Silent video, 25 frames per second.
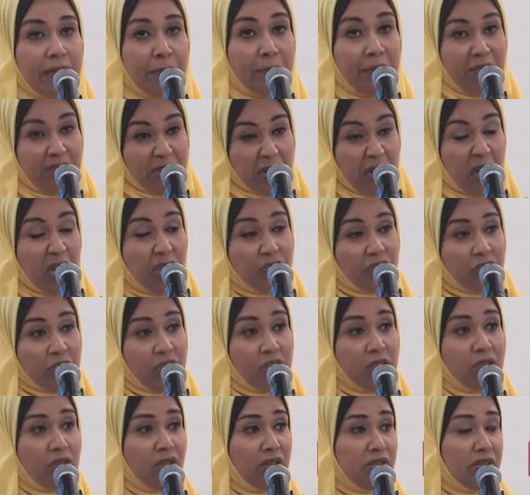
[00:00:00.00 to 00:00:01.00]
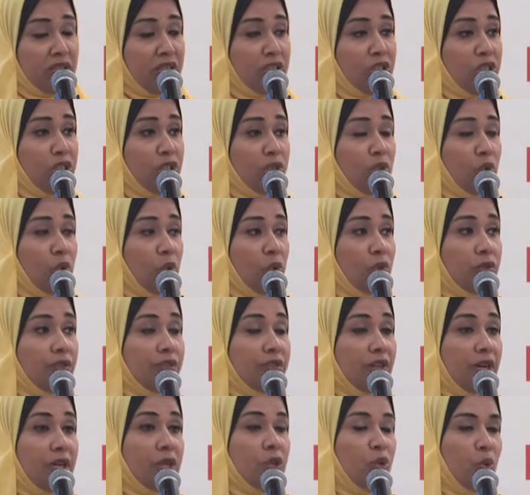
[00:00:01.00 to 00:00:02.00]
pathological condition called
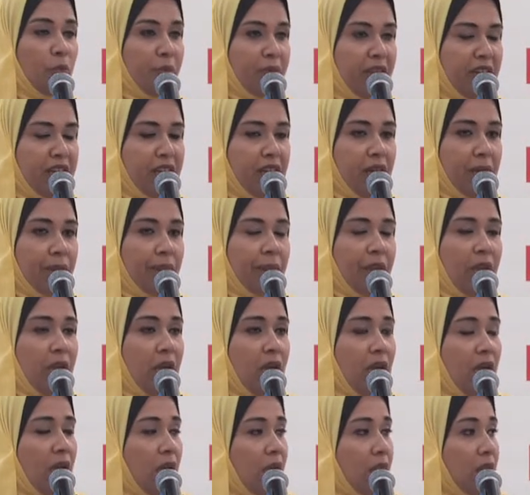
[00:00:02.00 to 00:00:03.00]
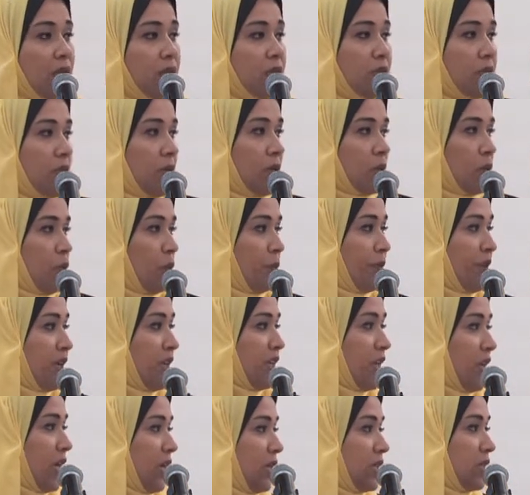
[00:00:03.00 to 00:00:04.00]
sarcopenia. And this
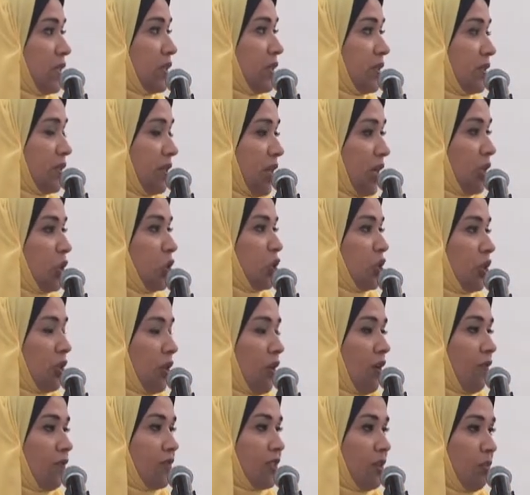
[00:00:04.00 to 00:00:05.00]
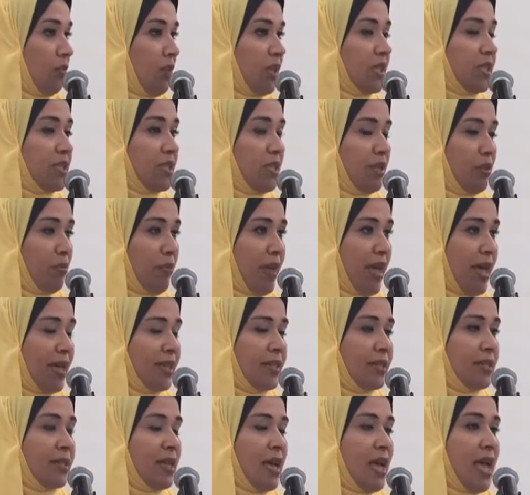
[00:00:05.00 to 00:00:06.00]
sarcopenia is a reduction of the muscle
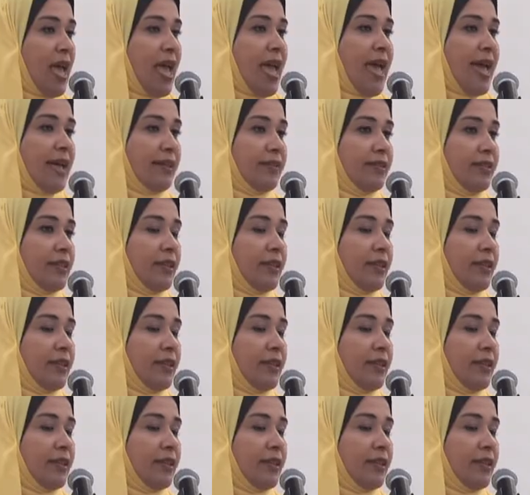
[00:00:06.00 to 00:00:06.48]
mass and